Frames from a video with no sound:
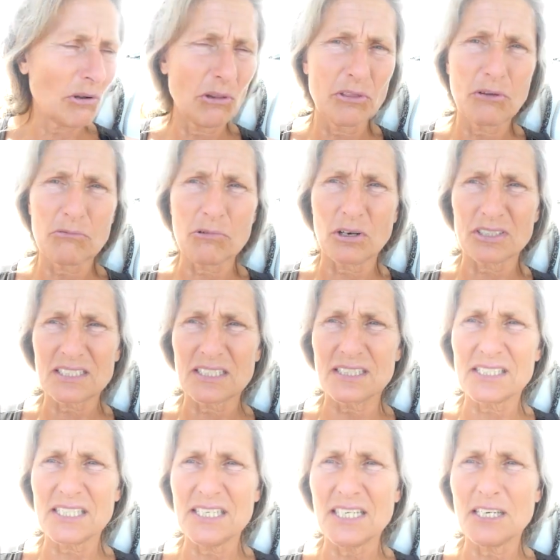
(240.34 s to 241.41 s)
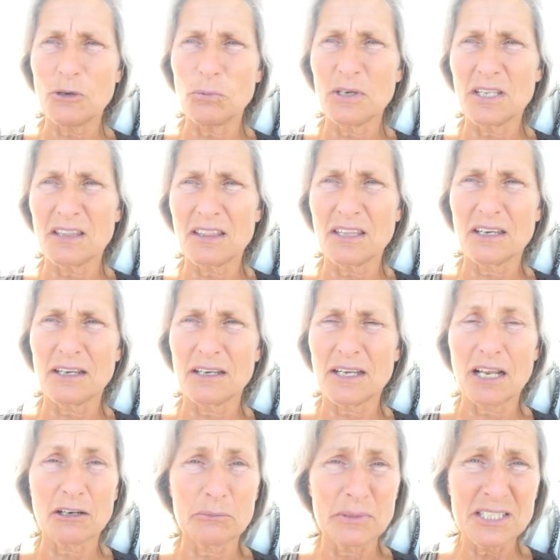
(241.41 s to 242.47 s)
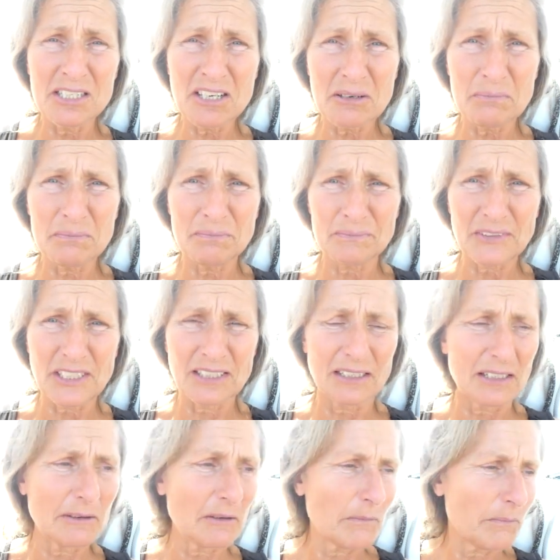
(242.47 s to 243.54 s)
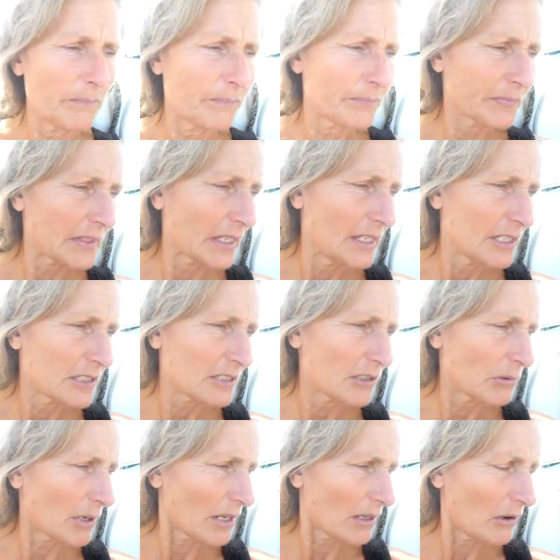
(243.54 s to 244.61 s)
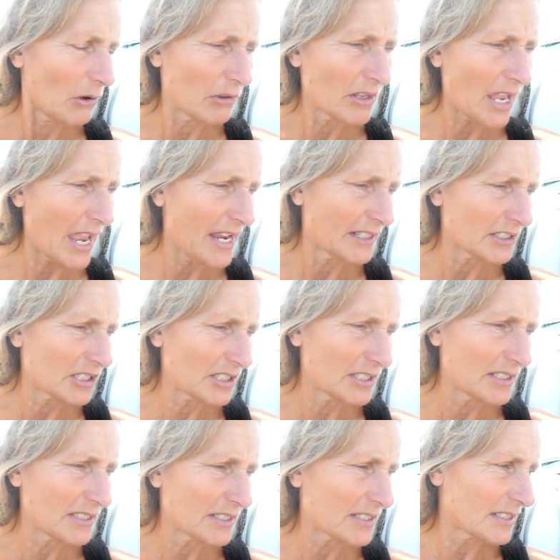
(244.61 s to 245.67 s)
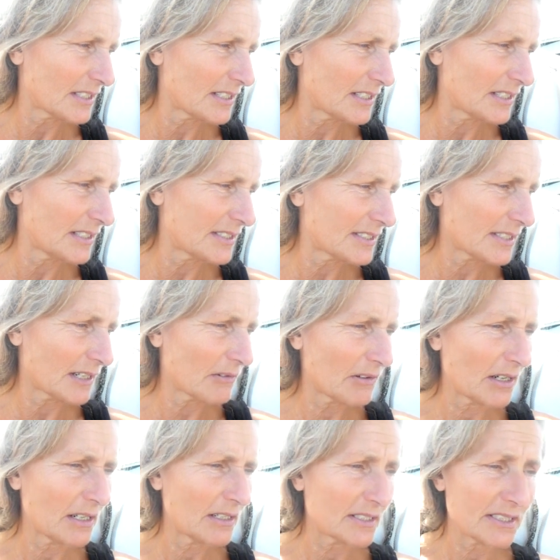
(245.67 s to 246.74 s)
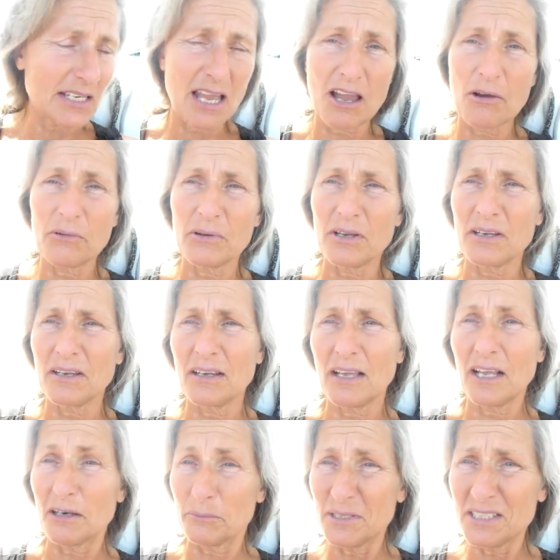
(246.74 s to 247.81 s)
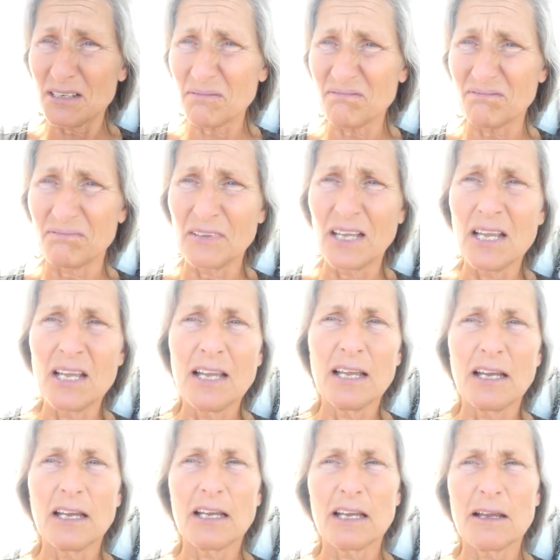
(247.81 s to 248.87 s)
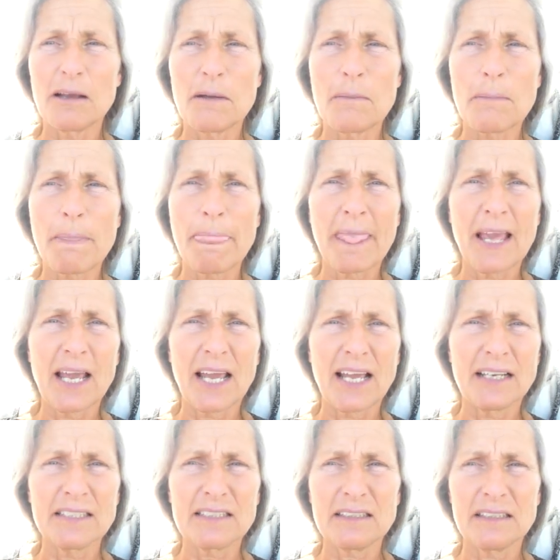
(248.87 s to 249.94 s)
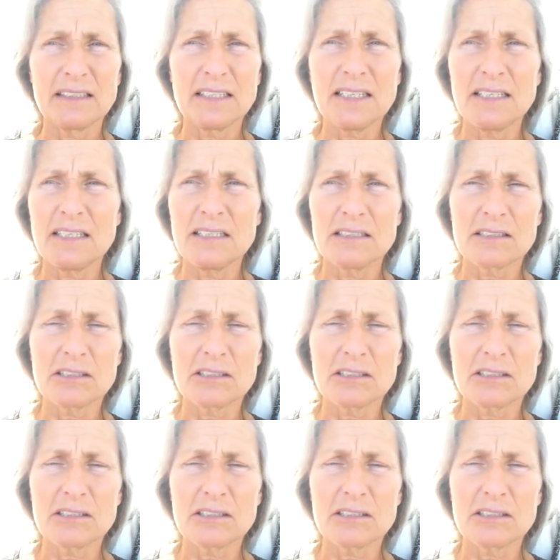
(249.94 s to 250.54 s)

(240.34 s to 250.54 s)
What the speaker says: the rotten teak with aluminium. So all the hatches, etc. is now aluminium. And he